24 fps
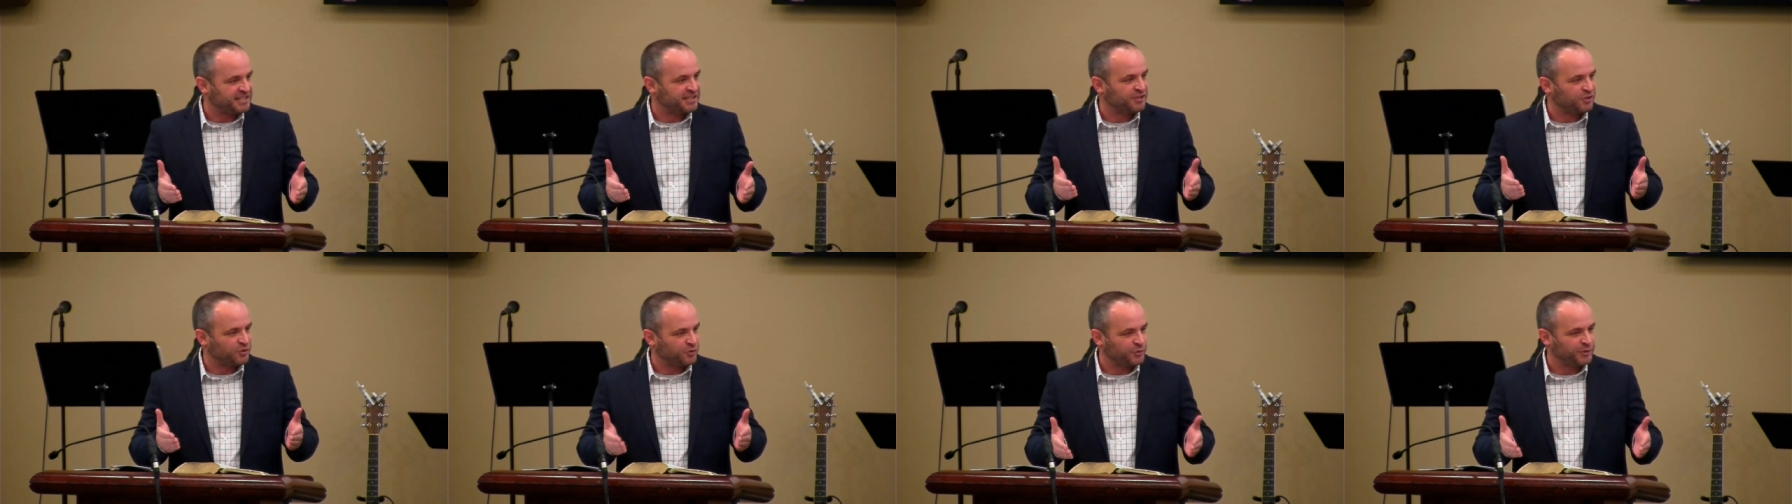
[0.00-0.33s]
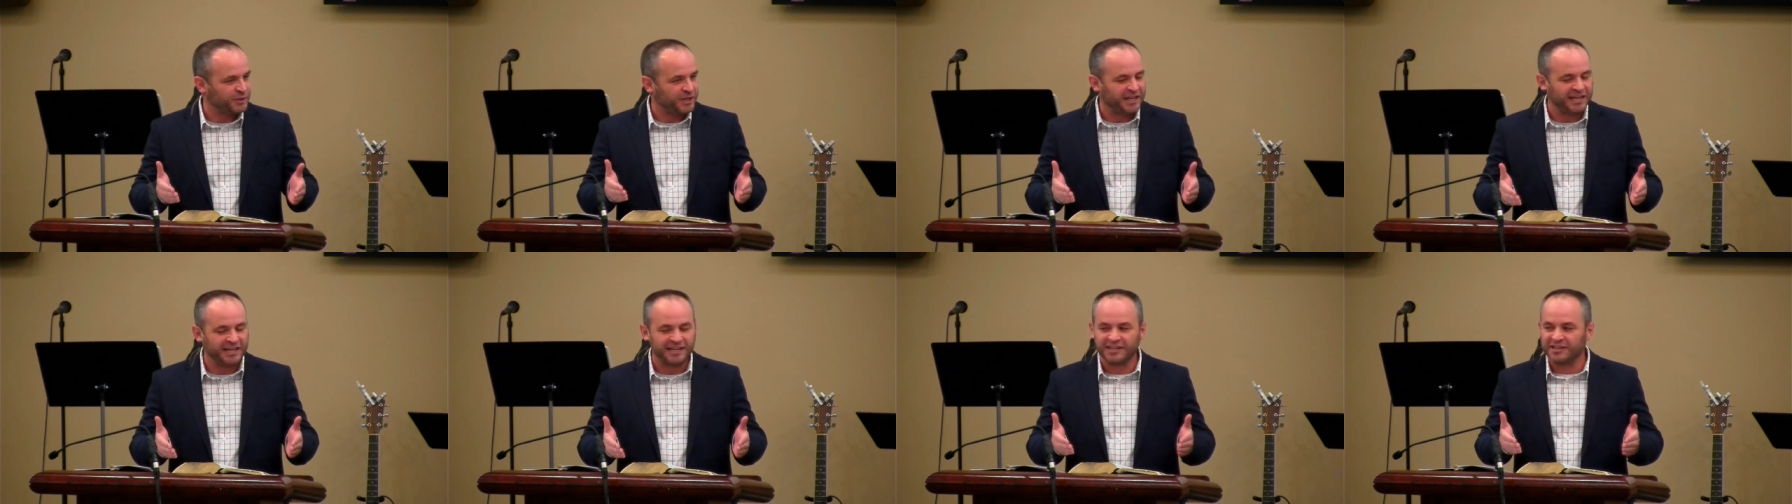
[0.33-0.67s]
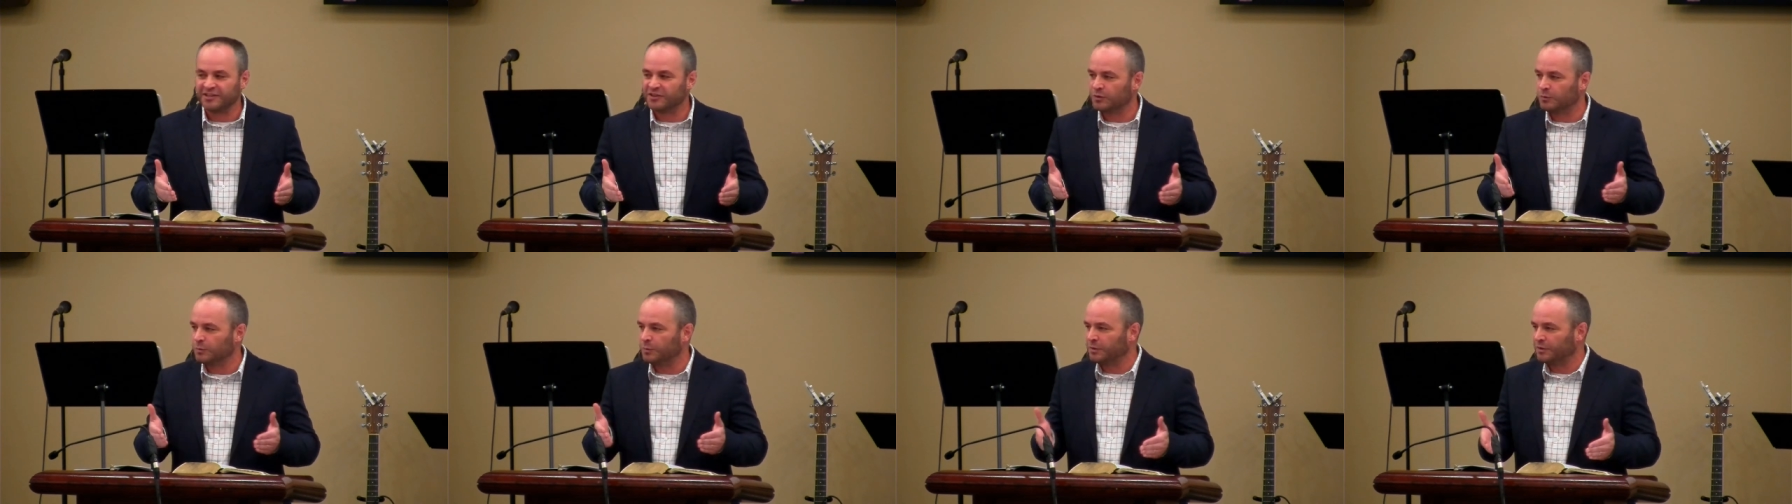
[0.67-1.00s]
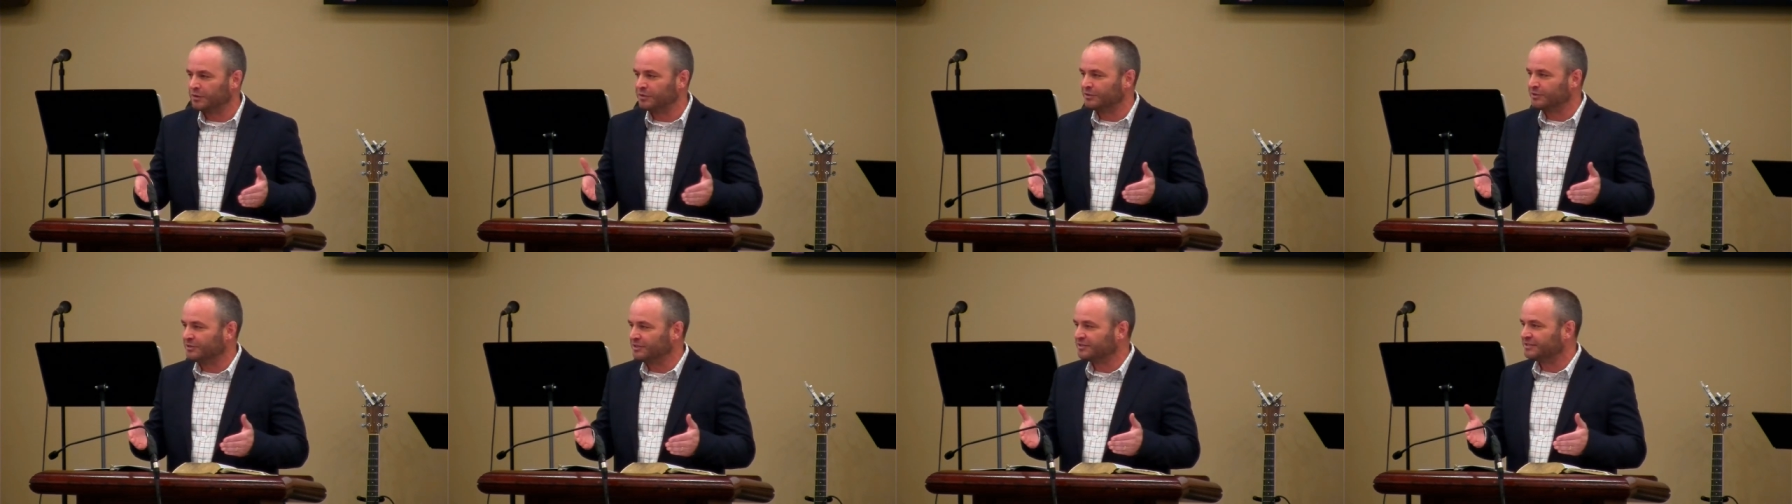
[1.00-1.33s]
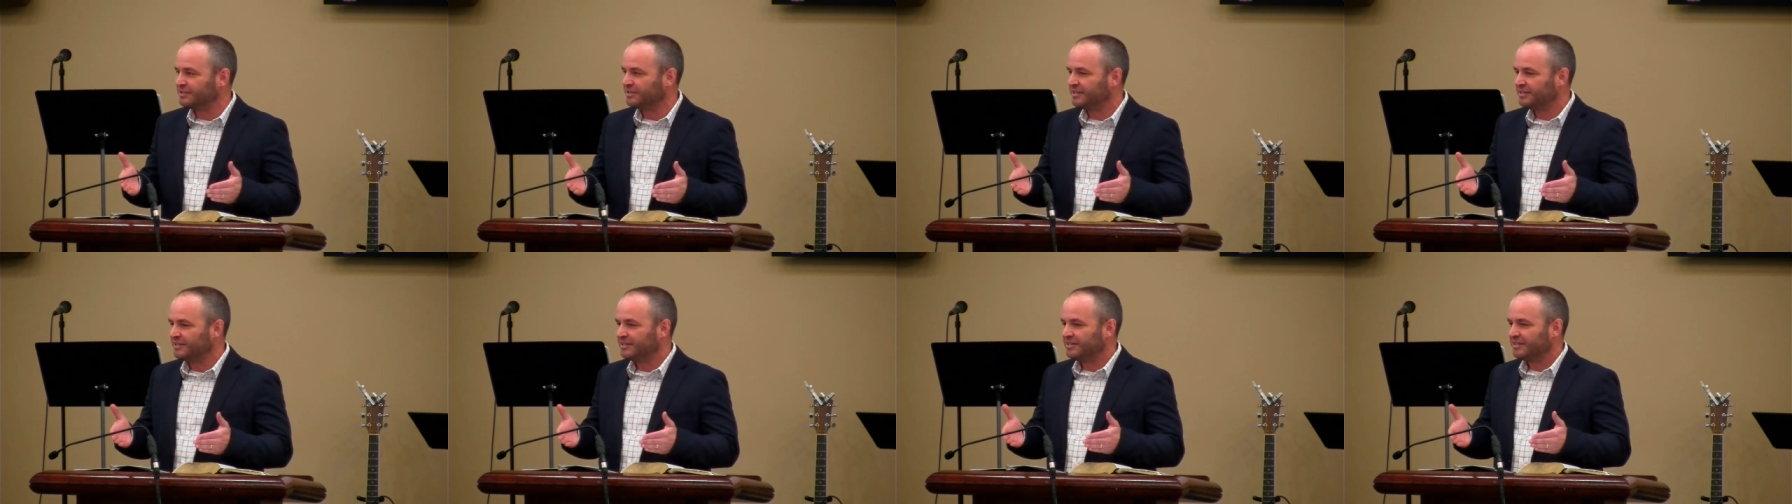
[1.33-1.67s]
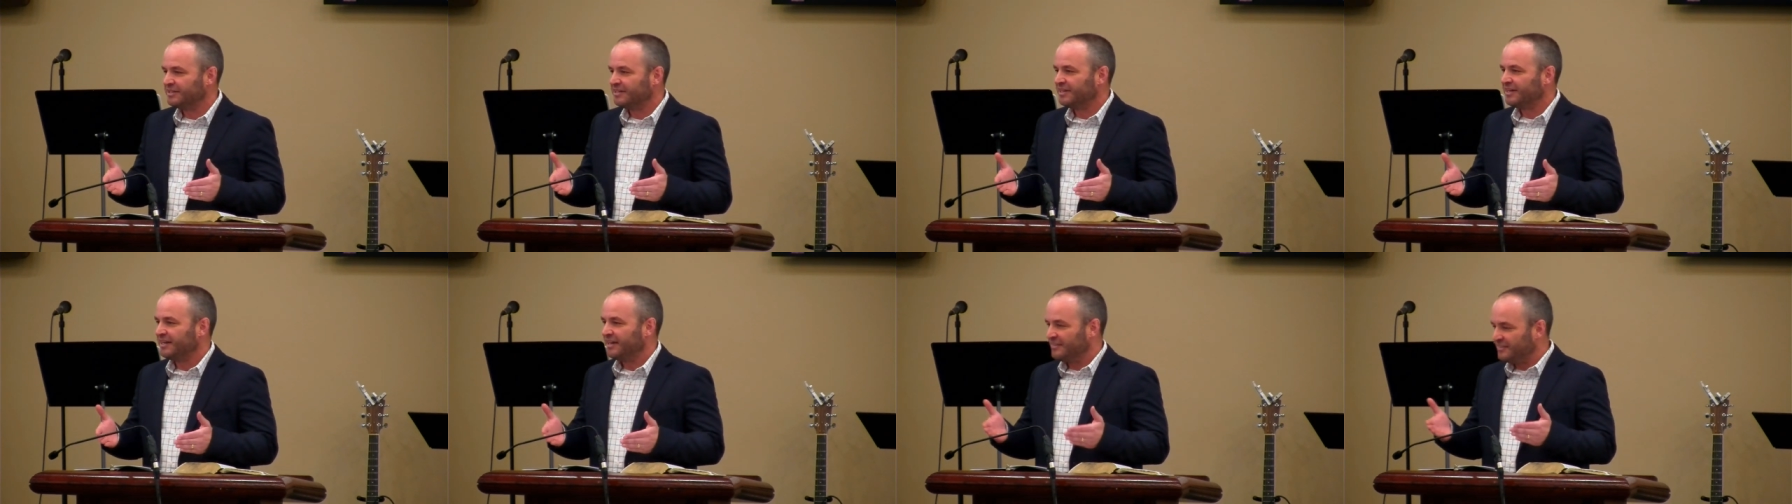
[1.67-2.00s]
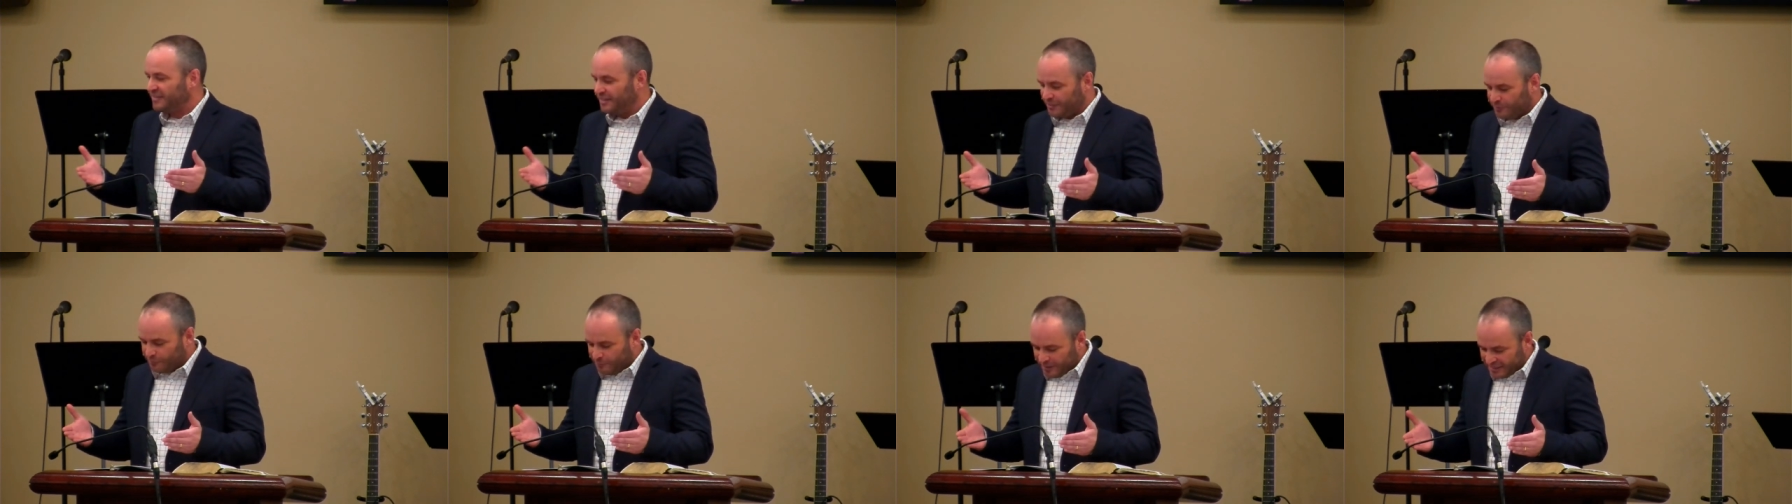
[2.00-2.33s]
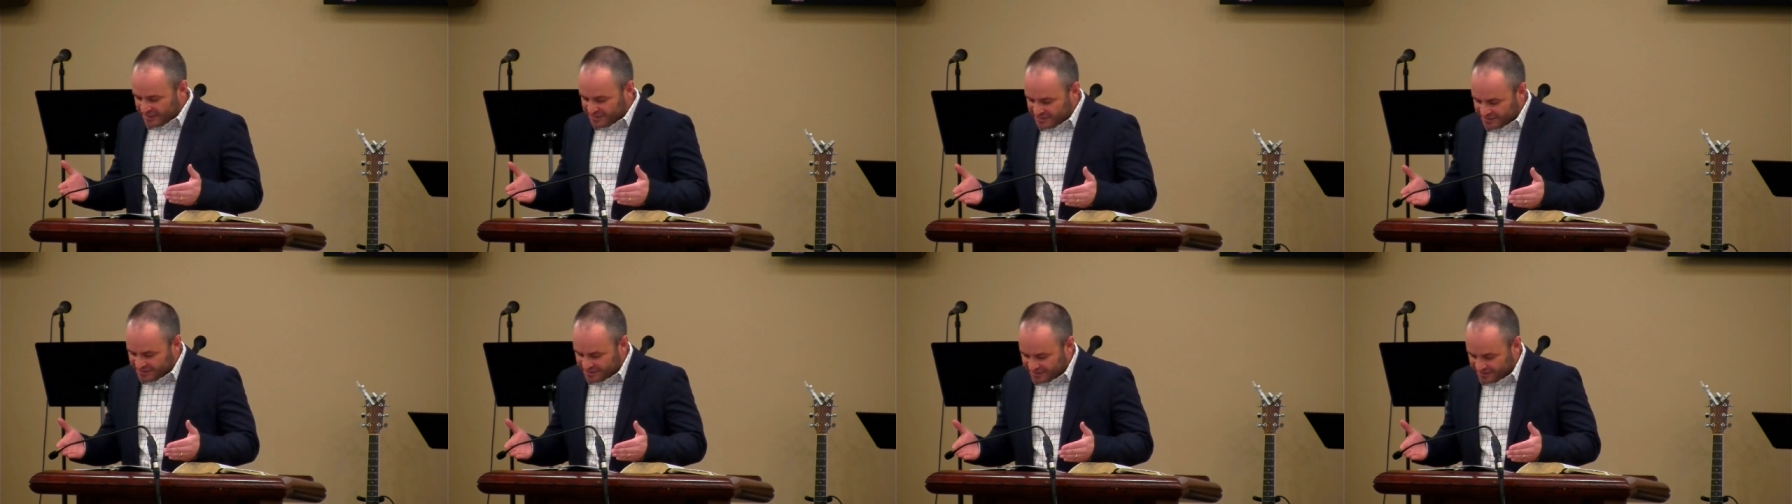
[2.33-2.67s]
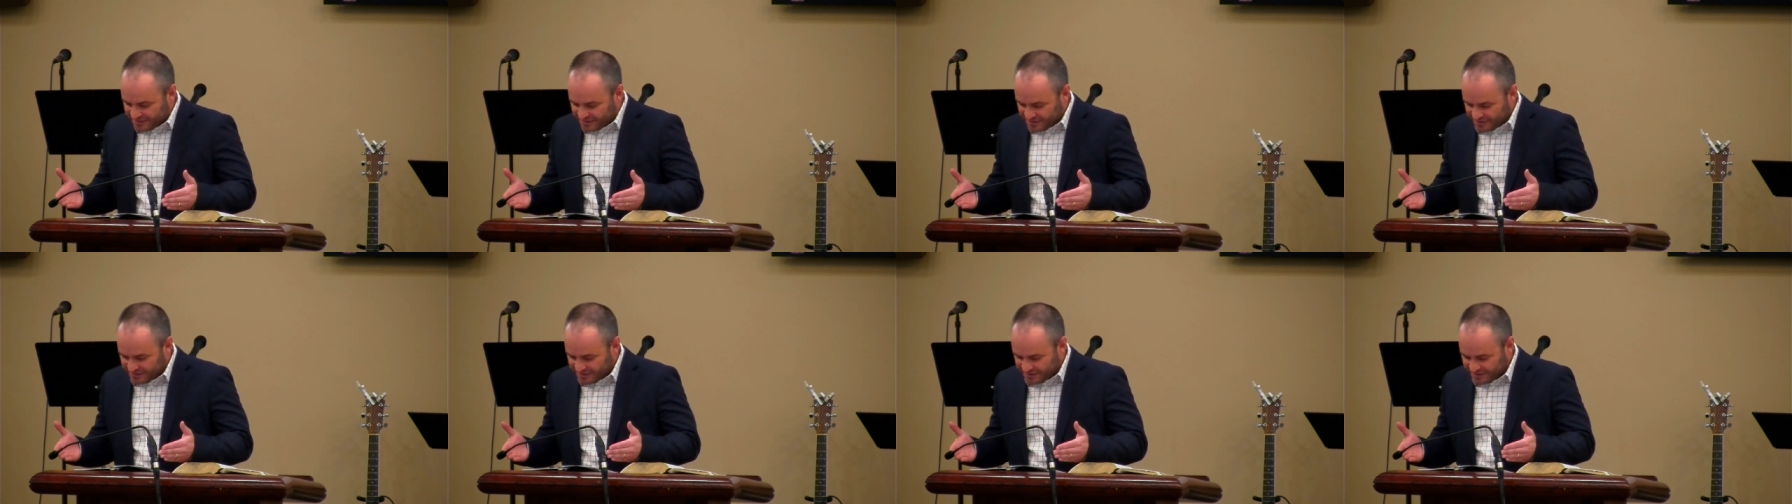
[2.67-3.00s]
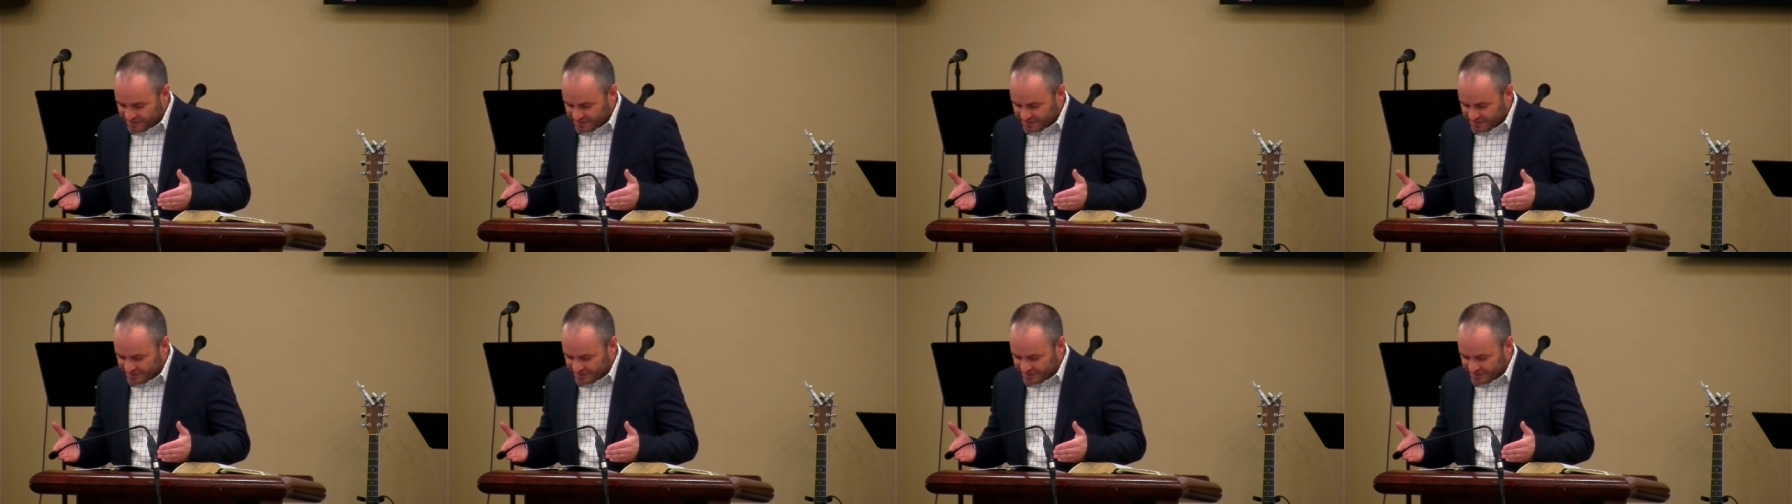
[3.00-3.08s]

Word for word: in creating the world and then rested.